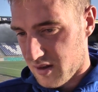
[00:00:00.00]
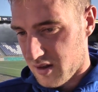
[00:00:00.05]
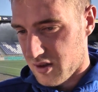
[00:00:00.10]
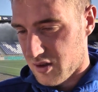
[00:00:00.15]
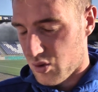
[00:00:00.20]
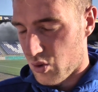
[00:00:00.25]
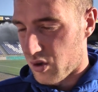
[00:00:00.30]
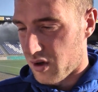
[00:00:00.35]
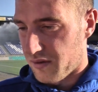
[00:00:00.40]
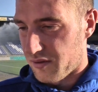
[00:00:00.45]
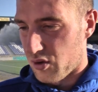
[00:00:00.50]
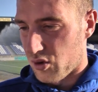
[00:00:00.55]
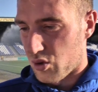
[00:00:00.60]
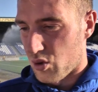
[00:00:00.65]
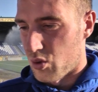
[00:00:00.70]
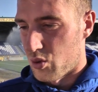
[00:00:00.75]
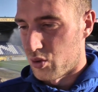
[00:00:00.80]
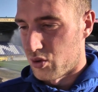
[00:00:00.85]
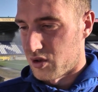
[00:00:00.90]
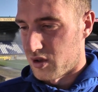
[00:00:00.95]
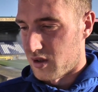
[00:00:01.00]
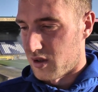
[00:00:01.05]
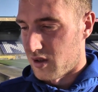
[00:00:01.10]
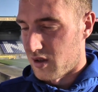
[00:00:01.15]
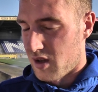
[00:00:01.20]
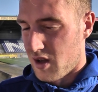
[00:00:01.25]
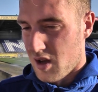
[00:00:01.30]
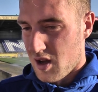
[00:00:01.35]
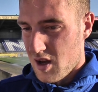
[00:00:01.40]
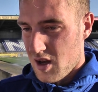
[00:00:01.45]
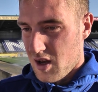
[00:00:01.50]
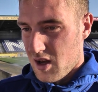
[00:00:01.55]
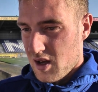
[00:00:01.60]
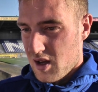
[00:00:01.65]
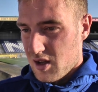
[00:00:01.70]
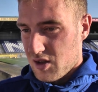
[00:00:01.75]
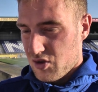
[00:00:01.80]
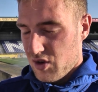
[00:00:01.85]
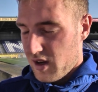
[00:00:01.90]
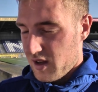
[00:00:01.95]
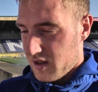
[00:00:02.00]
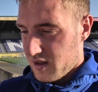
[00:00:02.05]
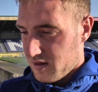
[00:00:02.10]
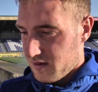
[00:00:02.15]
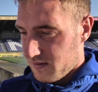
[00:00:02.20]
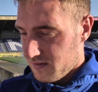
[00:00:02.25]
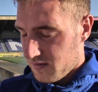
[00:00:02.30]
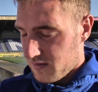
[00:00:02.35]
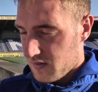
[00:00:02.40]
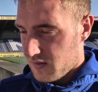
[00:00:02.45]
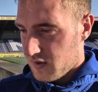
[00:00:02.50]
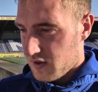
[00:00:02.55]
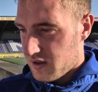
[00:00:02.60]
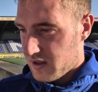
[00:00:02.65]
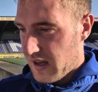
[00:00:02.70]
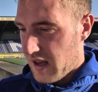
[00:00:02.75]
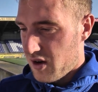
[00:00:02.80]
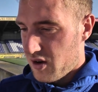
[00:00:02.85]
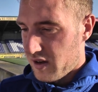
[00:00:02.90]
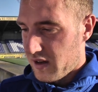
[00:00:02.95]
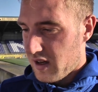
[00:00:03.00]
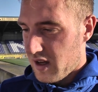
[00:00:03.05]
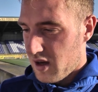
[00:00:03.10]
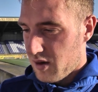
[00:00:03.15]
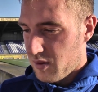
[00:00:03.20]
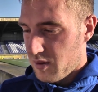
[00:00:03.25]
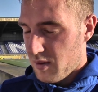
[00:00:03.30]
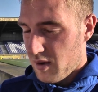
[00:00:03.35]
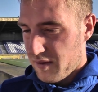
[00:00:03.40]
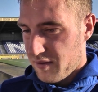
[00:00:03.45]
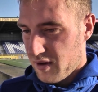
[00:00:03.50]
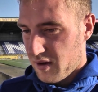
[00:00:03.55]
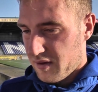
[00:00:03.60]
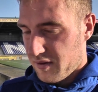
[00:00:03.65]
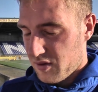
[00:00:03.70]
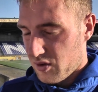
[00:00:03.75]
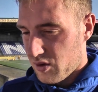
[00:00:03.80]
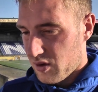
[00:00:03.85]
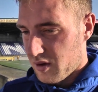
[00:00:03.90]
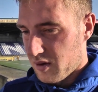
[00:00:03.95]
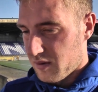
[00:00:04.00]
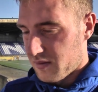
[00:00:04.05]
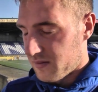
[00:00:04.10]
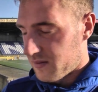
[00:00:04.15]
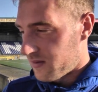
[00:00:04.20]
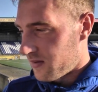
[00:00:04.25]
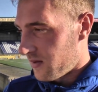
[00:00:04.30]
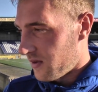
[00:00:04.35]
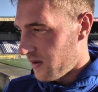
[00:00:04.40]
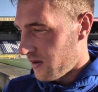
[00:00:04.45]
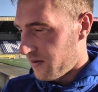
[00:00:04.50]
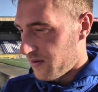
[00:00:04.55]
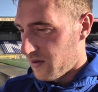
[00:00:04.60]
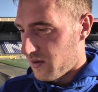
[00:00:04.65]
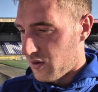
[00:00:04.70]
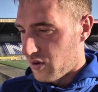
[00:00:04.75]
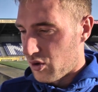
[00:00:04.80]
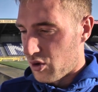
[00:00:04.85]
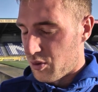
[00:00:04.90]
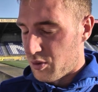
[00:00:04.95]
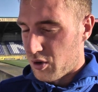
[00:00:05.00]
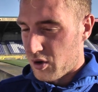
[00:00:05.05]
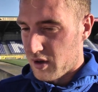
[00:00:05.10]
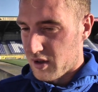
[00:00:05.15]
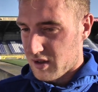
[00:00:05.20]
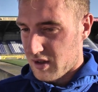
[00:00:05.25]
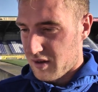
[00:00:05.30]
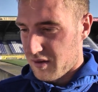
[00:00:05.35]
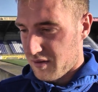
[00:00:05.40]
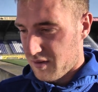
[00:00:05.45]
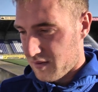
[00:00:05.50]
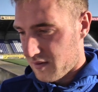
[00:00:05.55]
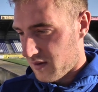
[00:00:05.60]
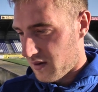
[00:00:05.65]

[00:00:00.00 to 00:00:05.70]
scoring a few goals, and try to settle in there a wee bit for a few new boys like